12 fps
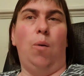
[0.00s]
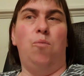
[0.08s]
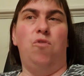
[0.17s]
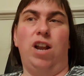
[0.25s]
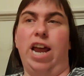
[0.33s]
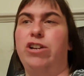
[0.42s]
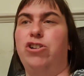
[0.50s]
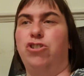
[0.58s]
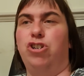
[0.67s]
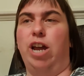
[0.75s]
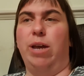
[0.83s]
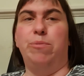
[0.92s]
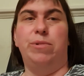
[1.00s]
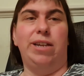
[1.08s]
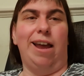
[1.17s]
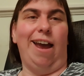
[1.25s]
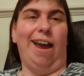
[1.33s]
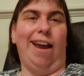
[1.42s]
relationships
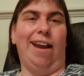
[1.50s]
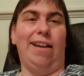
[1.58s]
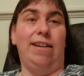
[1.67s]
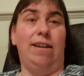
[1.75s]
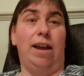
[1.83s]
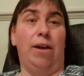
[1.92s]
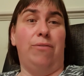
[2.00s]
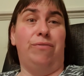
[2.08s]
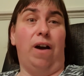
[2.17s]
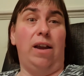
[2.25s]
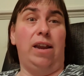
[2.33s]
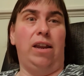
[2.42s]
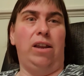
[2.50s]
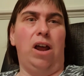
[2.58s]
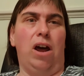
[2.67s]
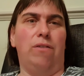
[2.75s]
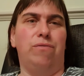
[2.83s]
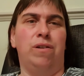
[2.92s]
and finding
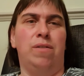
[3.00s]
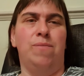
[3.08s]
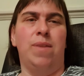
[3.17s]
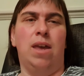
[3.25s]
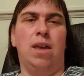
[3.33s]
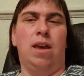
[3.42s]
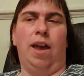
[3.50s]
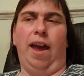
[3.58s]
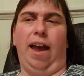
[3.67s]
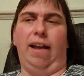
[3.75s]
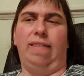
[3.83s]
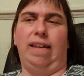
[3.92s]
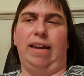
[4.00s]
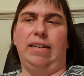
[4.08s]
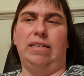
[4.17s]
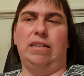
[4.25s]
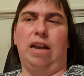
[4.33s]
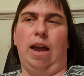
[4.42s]
love? And
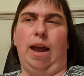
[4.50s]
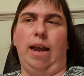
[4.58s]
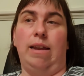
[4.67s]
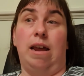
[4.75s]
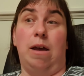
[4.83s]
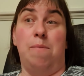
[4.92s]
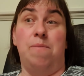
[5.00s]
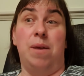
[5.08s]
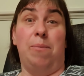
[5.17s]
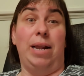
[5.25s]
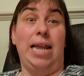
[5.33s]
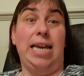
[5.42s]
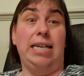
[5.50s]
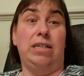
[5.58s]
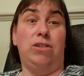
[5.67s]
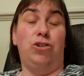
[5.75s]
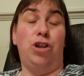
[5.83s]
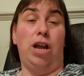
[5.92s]
that, and please,
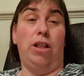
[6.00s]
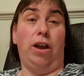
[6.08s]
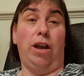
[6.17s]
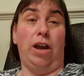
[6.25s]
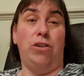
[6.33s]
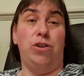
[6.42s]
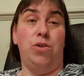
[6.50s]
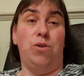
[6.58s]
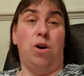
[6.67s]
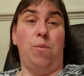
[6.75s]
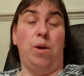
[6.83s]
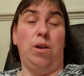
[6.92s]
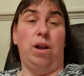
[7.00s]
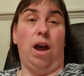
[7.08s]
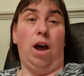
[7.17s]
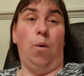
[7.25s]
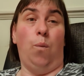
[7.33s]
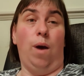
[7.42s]
I do comment
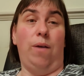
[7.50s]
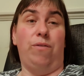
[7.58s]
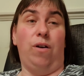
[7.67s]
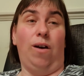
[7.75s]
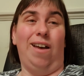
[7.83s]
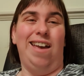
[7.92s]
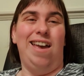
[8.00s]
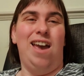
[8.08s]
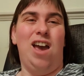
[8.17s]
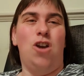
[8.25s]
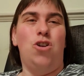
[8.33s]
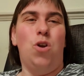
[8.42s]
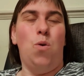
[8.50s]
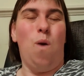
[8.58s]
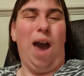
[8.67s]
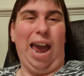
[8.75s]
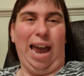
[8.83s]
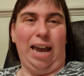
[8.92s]
whether you
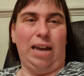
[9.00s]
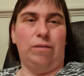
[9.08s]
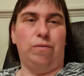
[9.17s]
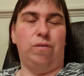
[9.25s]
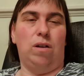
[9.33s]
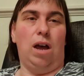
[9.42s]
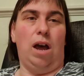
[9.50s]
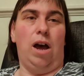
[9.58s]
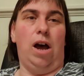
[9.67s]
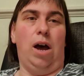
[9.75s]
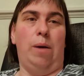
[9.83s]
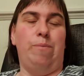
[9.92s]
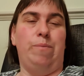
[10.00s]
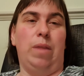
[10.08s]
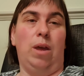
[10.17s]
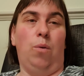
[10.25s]
have a